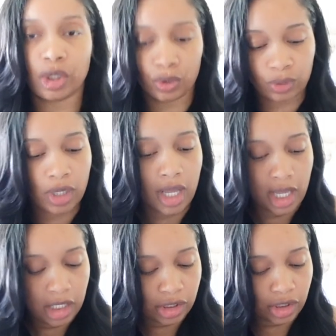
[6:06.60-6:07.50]
don't
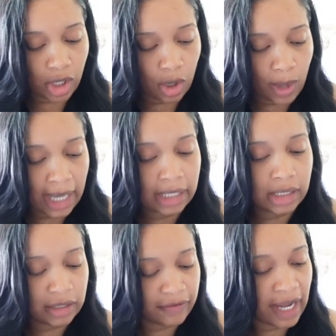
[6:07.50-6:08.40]
so I
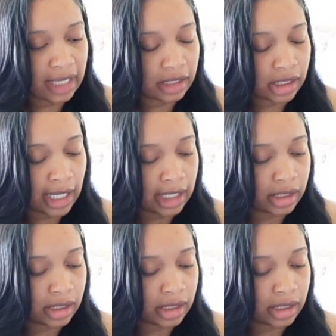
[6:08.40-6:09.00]
could have gotten a size